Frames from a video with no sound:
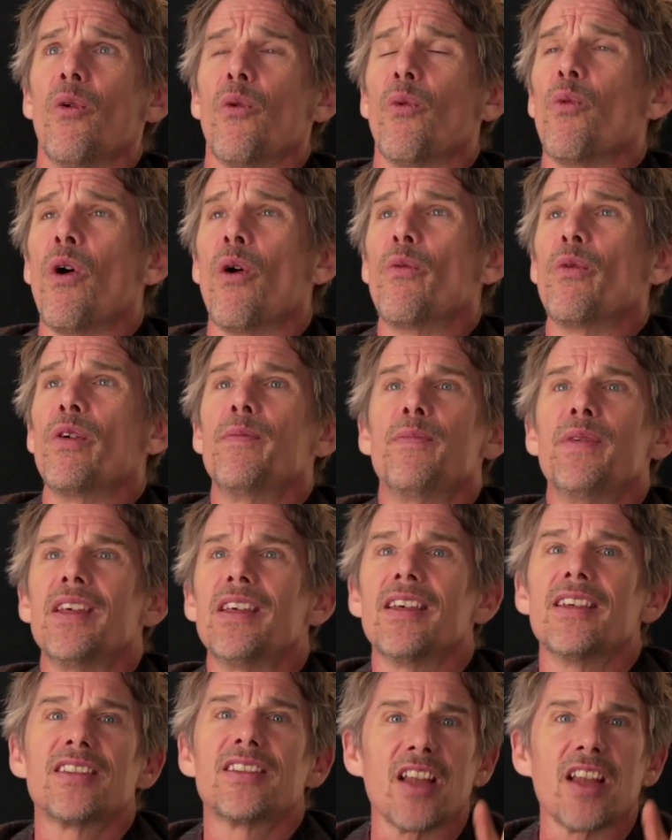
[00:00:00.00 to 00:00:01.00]
what would be
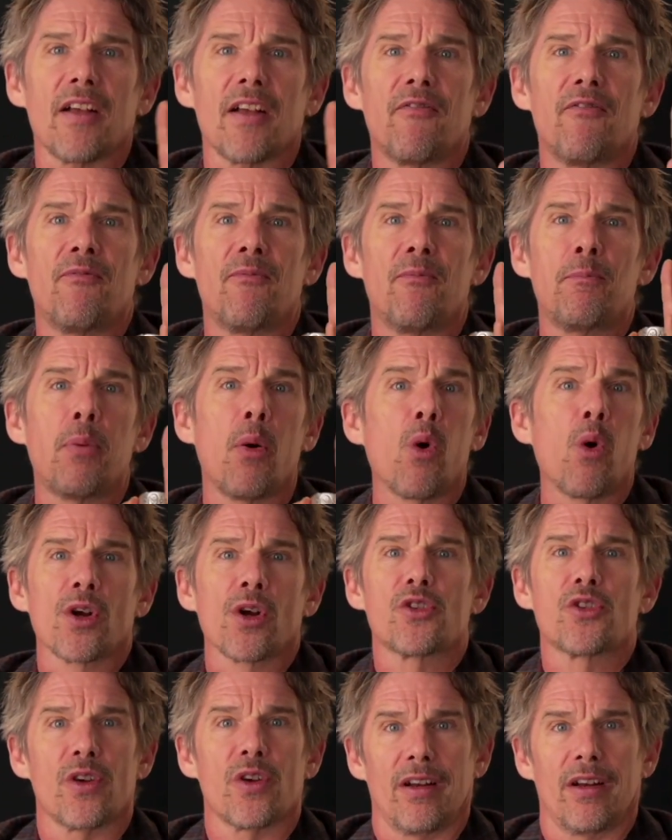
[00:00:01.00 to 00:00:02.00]
his like
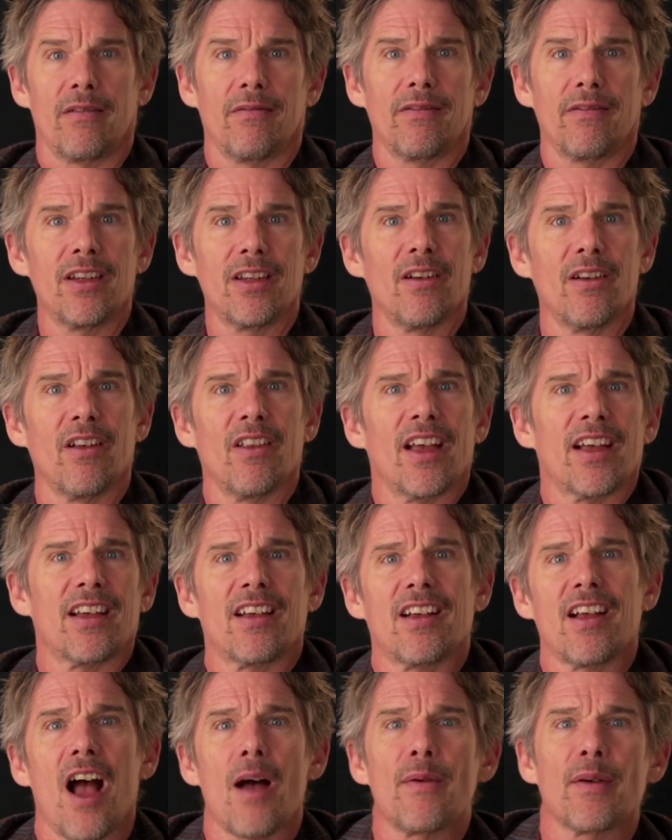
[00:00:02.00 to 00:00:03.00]
portrait? You know, like
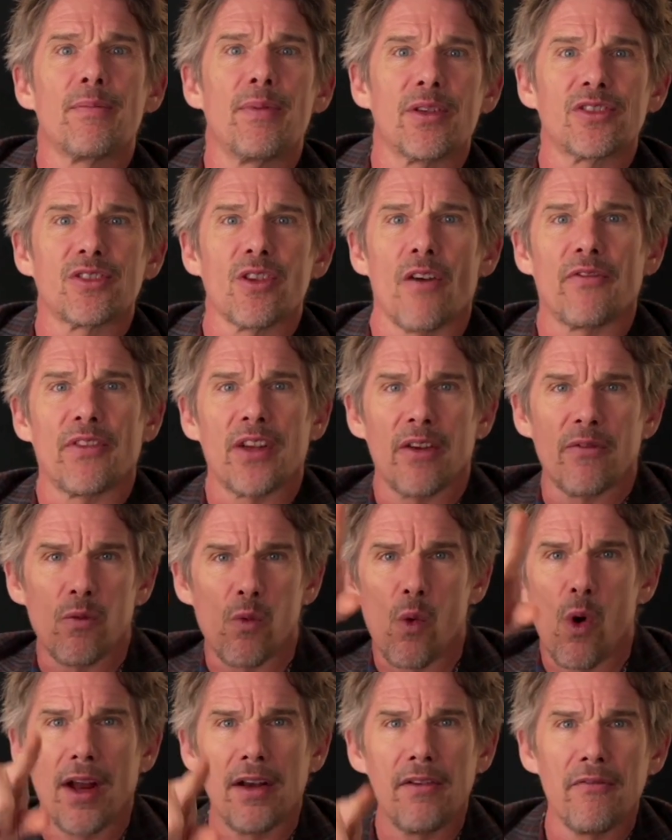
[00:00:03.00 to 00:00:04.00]
comic books often have
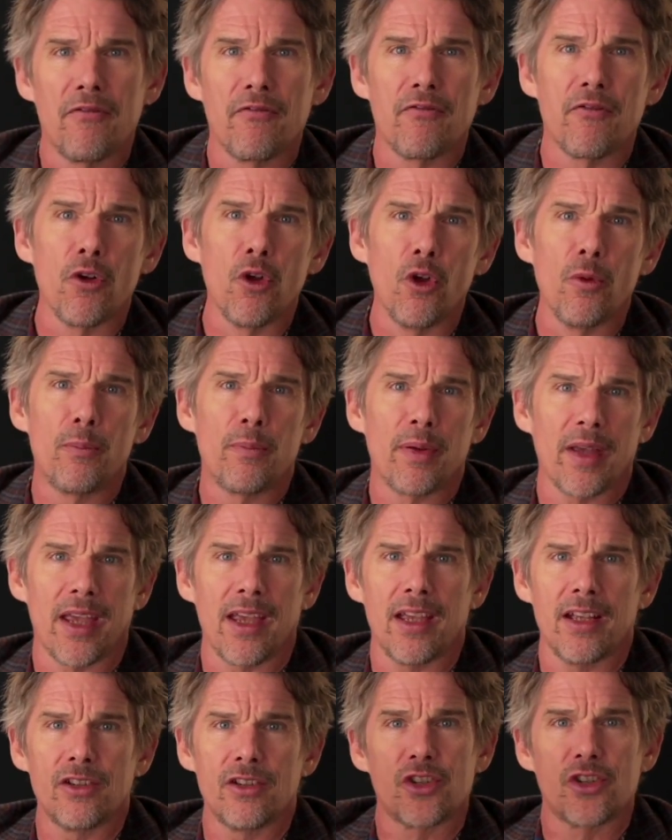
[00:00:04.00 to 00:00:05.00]
one full
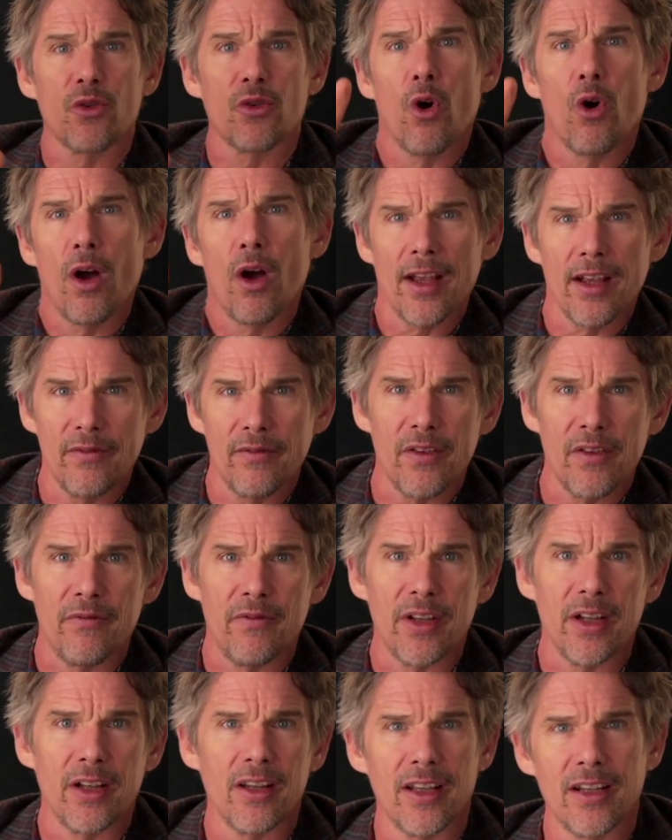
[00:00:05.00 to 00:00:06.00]
page drawing of the
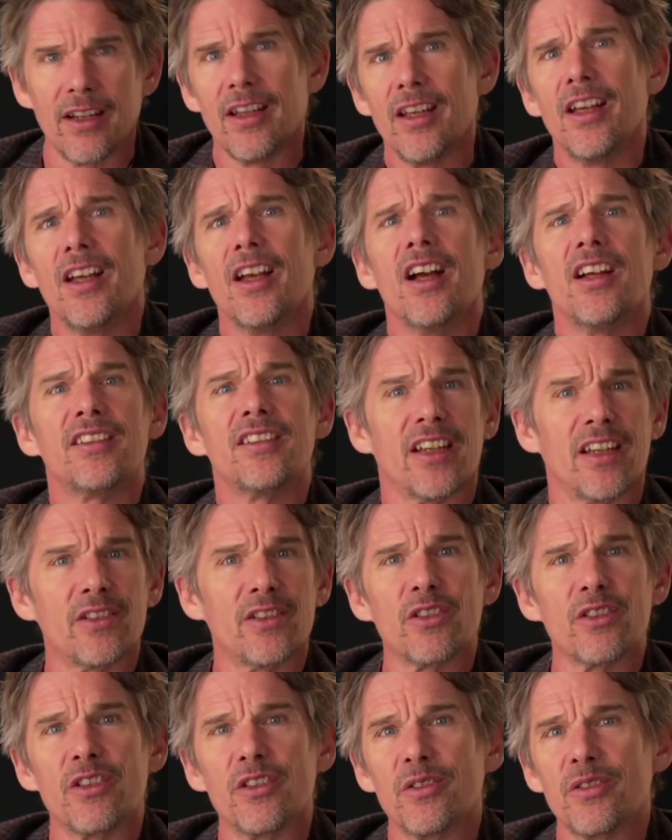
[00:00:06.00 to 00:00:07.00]
villain to
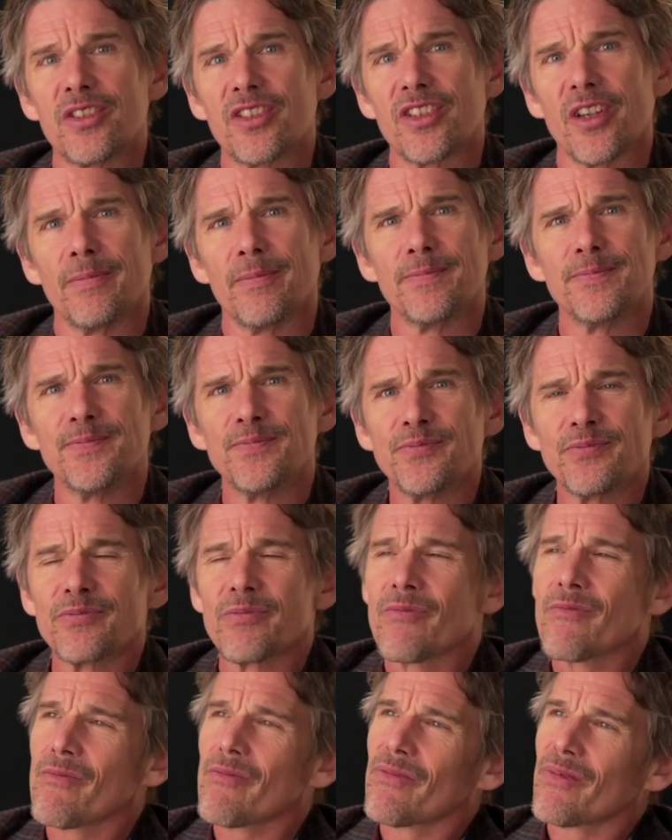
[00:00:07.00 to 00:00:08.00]
introduce him.
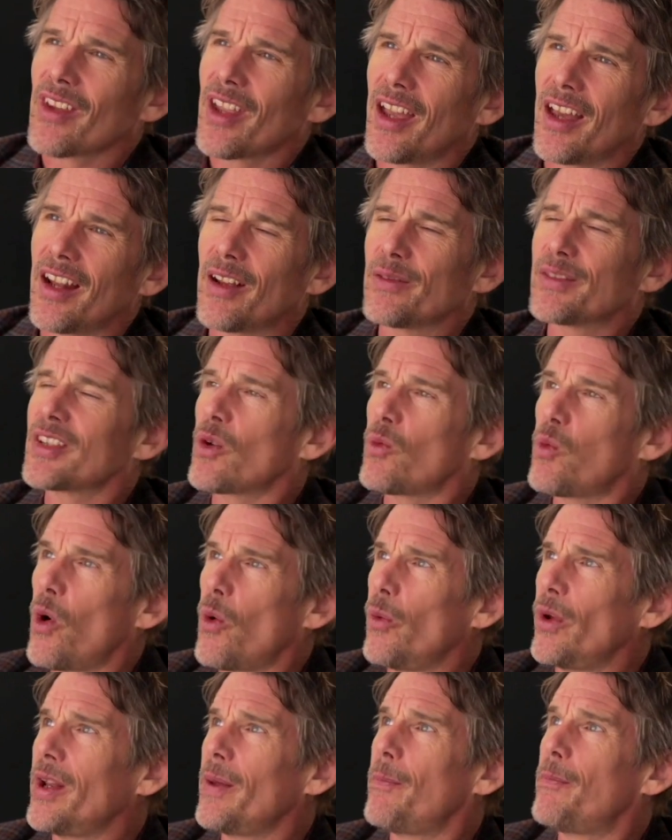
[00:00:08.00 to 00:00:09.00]
And I was like, what
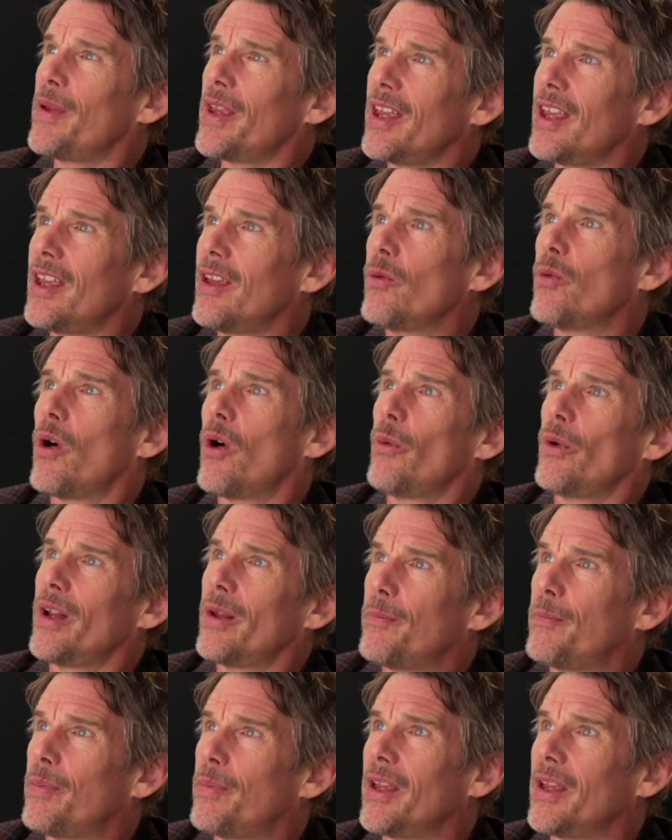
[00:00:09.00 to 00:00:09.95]
would it be? What would it